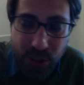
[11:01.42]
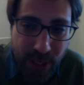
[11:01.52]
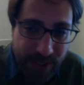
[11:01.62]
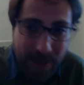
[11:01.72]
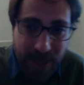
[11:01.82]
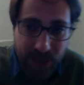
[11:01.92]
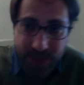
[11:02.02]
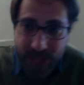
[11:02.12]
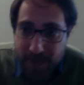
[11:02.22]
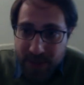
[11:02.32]
as much
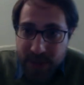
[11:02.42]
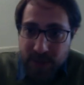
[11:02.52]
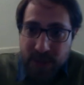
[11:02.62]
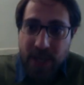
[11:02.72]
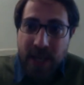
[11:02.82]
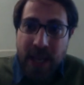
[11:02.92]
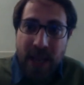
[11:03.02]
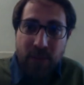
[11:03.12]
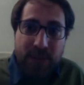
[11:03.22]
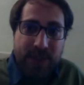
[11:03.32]
as emerson
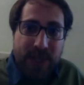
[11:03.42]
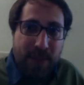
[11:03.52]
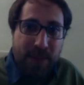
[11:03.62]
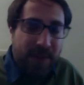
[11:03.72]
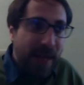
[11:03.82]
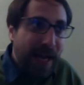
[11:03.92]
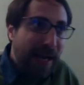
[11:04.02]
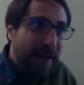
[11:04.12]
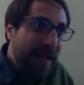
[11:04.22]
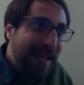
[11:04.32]
i would say but
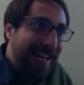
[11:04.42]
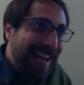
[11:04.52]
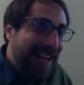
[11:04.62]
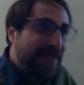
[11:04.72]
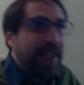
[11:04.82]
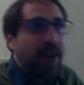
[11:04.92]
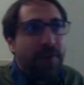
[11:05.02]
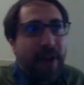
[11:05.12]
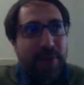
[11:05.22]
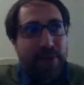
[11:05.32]
uh, i think
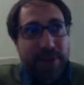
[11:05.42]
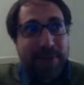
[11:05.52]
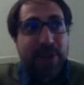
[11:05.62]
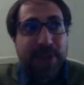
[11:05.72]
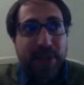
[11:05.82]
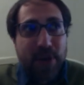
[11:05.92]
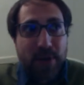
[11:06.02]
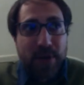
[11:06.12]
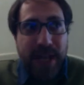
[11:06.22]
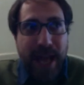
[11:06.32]
of emerson especially the
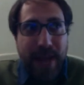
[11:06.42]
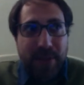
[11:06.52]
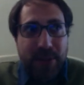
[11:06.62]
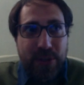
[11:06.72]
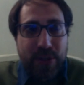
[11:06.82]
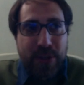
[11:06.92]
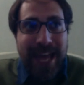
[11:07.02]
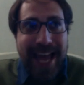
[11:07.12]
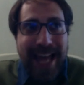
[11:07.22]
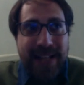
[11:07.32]
early emerson
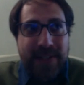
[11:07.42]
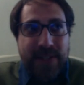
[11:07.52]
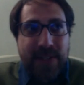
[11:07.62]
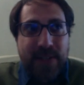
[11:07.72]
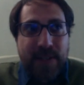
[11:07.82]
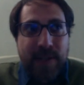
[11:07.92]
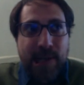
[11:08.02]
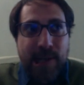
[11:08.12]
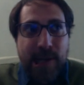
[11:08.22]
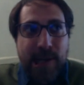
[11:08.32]
as
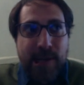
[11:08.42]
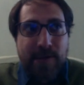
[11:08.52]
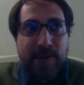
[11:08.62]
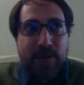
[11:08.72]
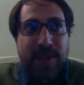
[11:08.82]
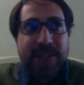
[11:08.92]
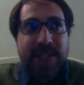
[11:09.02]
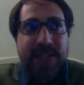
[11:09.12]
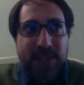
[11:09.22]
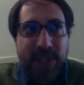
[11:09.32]
uh,
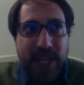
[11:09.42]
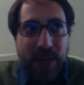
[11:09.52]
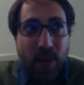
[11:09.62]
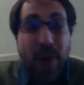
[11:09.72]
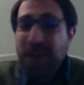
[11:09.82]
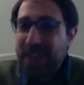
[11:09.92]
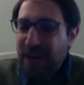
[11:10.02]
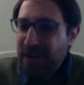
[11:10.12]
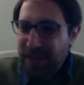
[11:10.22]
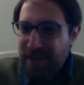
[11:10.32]
resisting w-
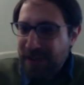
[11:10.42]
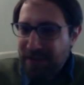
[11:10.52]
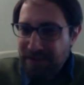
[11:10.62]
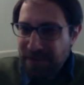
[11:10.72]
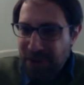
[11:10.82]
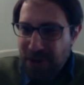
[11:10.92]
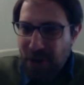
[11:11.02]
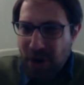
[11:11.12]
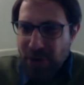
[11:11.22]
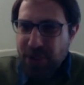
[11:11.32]
without even you know
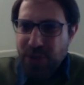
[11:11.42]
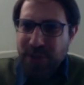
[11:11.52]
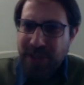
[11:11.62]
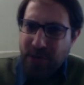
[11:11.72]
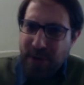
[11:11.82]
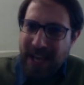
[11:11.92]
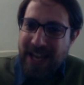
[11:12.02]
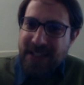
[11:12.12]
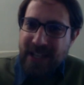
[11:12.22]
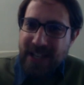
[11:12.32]
consciously
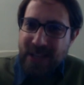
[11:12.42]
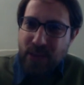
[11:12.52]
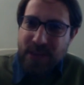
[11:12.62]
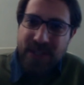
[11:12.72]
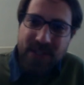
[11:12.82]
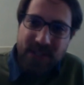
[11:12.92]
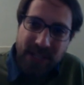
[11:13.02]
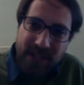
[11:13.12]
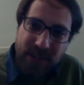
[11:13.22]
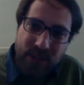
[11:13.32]
realizing it
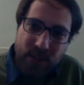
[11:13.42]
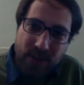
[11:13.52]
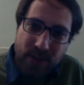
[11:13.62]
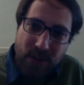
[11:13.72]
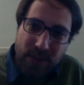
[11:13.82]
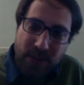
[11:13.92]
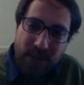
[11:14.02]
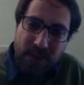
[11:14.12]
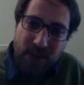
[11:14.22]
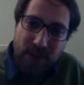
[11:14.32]
resisting the sort of
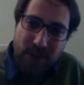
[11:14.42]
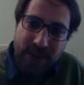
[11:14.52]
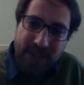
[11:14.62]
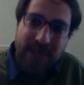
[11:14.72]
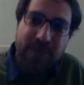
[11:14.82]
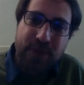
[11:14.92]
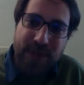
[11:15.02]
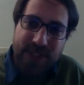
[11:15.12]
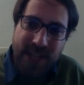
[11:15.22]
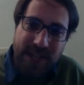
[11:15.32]
you know self
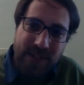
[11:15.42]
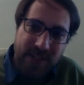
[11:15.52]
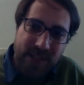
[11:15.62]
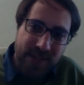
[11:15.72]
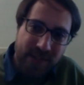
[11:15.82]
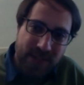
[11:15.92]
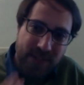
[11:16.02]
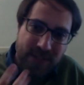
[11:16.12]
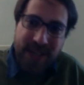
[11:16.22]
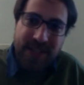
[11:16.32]

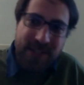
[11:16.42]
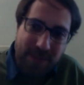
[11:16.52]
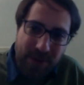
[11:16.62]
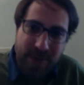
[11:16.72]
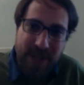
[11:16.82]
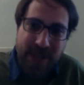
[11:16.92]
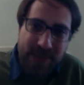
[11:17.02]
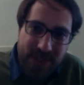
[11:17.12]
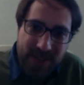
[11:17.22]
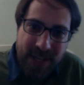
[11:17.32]
transcendence
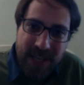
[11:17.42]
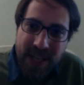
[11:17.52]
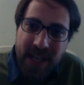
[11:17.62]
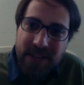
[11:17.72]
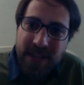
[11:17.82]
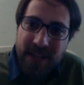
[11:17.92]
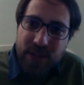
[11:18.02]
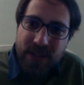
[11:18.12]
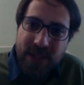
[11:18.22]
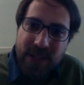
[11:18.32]
experience that
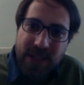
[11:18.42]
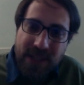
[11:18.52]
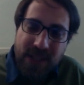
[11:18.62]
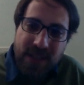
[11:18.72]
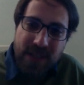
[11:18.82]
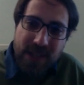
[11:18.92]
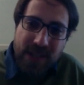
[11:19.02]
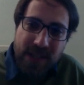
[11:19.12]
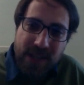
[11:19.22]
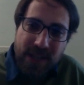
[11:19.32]
you see in
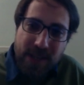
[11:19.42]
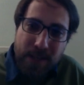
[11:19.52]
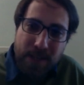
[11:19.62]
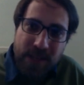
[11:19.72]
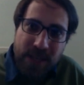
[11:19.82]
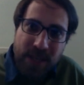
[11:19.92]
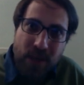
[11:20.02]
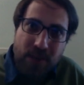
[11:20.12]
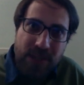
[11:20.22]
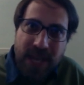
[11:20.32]
um, in
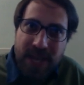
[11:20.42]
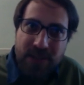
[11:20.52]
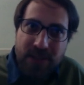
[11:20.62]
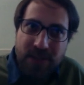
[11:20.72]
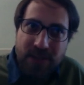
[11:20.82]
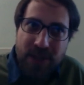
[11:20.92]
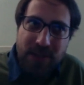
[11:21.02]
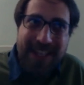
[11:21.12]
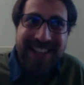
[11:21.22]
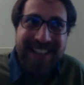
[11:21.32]
continental
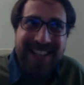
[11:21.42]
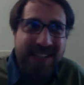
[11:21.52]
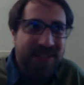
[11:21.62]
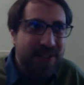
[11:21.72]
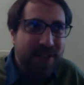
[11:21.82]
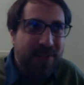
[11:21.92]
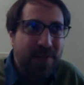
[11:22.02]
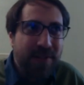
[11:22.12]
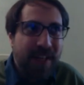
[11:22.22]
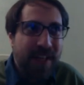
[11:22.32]
philosophy at least if you
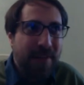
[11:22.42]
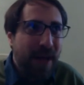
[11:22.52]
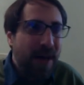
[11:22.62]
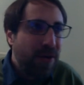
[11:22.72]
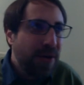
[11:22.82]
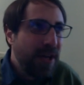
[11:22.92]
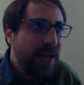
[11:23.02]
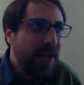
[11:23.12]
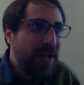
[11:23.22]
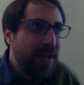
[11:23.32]
think about
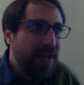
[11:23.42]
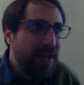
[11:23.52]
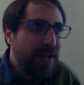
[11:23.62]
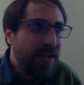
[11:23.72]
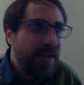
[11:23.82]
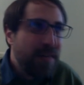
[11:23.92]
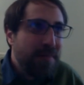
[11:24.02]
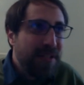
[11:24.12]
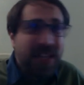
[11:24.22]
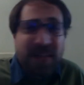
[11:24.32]
uh,
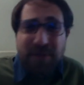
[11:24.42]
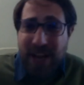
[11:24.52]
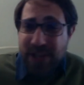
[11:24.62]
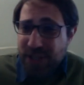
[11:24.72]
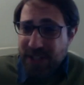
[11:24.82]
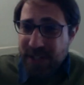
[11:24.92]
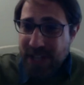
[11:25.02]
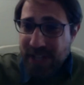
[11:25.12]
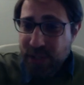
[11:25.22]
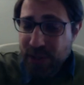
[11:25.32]
basically french
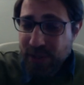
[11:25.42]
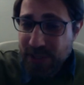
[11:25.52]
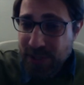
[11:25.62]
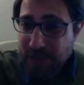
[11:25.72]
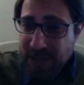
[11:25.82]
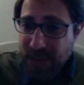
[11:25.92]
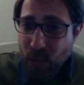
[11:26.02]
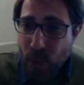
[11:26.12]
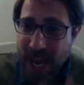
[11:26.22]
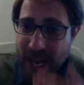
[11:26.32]
existentialism and the
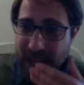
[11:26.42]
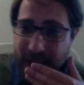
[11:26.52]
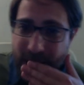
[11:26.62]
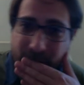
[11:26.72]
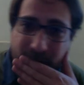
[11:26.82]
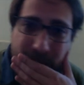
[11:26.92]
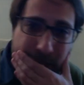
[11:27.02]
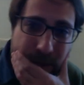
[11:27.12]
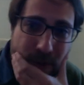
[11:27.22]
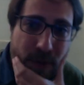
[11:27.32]
way uh,
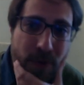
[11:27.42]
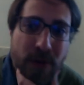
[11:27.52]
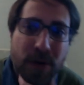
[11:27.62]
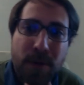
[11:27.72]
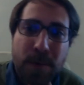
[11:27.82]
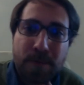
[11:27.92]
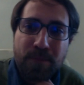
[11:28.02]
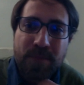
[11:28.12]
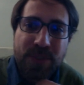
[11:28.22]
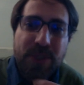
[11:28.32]
you know um,
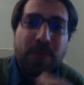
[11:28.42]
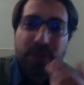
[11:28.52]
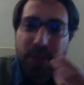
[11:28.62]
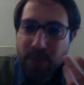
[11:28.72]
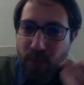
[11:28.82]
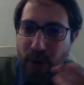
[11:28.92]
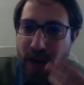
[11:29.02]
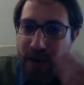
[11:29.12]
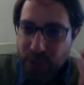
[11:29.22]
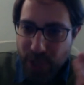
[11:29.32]
simone de
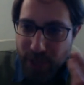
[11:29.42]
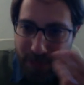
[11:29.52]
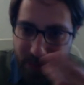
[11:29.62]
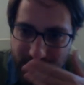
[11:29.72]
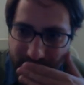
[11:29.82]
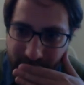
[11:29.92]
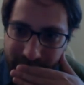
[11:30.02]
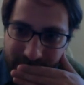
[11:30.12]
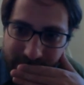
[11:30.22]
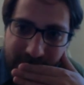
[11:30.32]
beauvoir and jean-paul
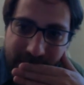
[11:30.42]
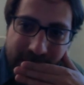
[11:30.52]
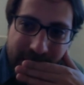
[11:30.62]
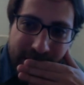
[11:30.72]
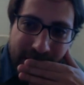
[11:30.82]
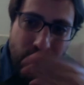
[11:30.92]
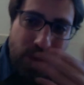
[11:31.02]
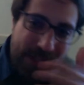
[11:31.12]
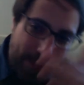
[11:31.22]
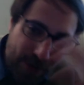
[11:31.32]
sartre uh, i
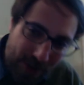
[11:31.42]
always put